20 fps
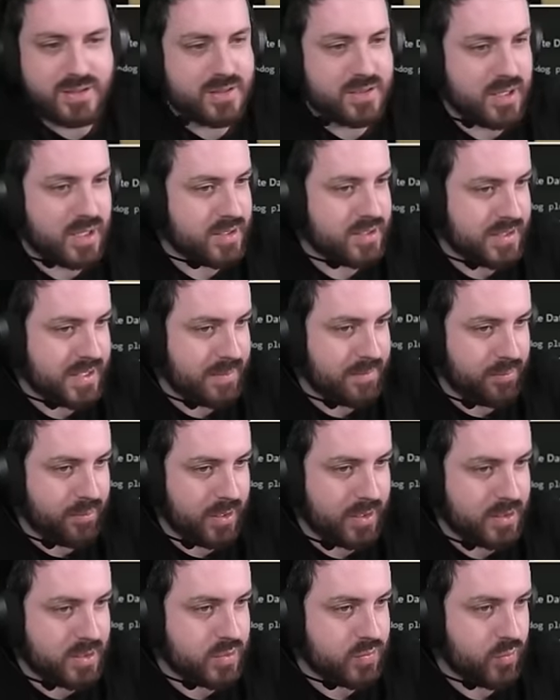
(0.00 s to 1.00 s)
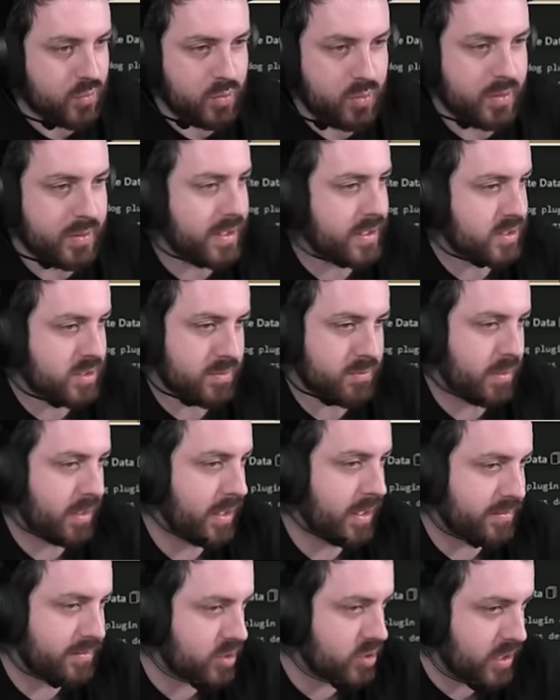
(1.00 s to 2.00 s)
does that break this rule? That's
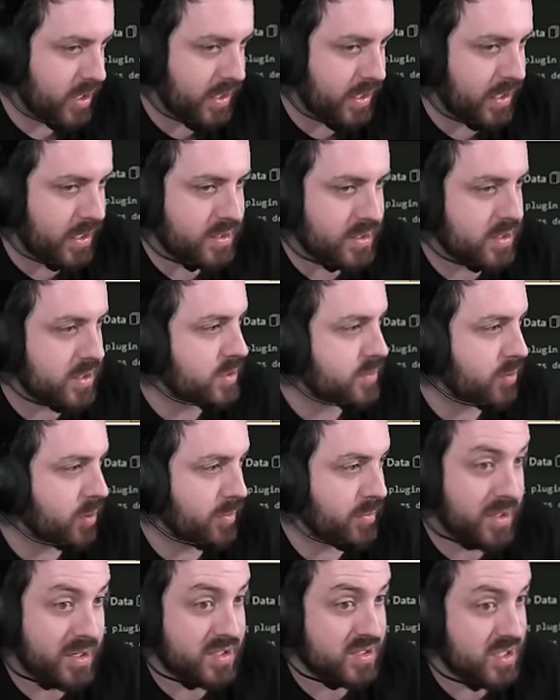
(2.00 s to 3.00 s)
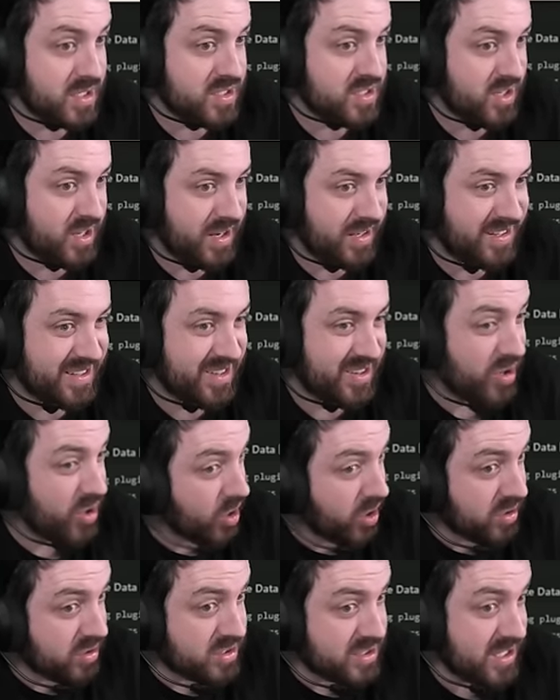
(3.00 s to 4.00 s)
completely up to Jagex at this point because it's like,
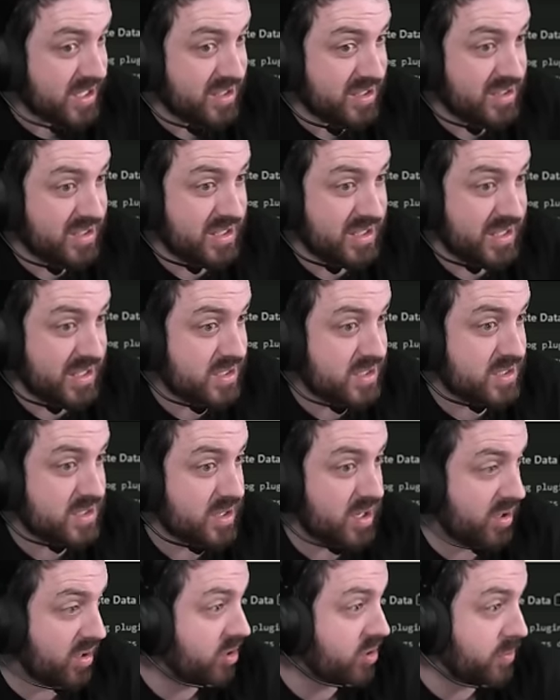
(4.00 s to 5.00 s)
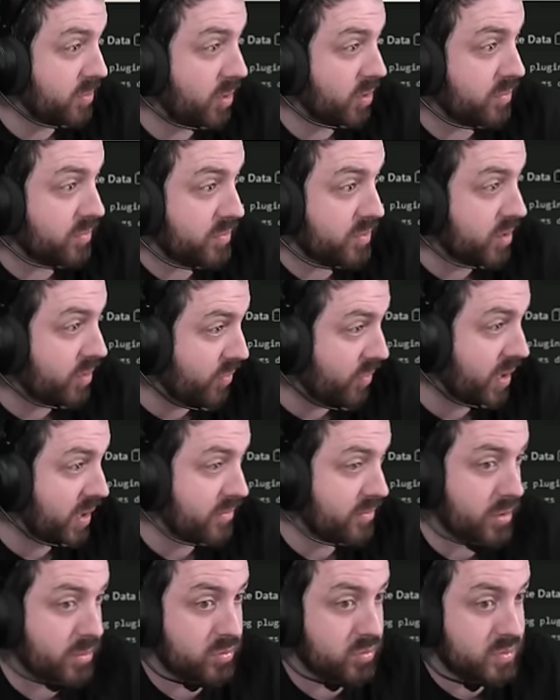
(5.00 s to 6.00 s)
no, technically it's a loophole. You're right,
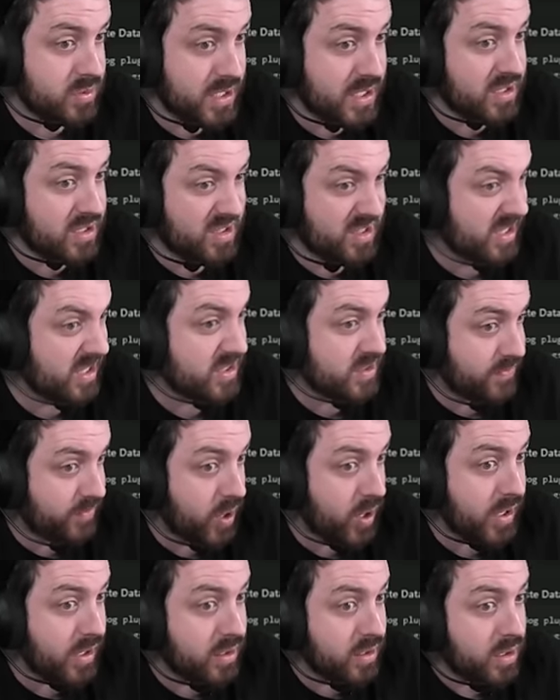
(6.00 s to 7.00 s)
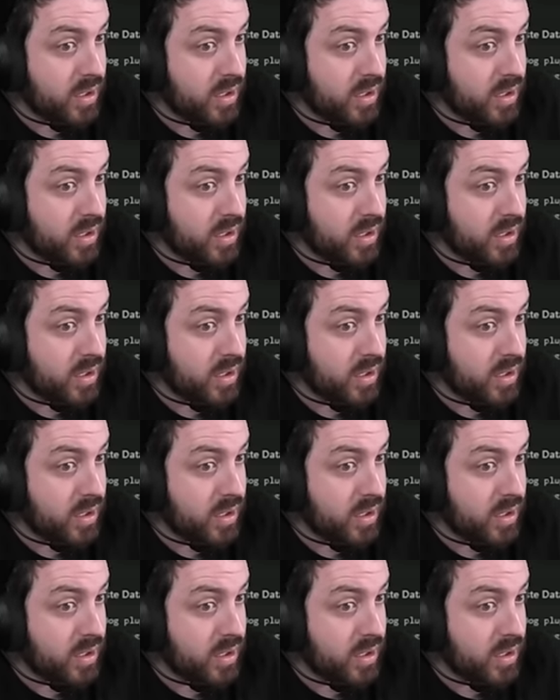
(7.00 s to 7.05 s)
Rebel. Technically it's fine.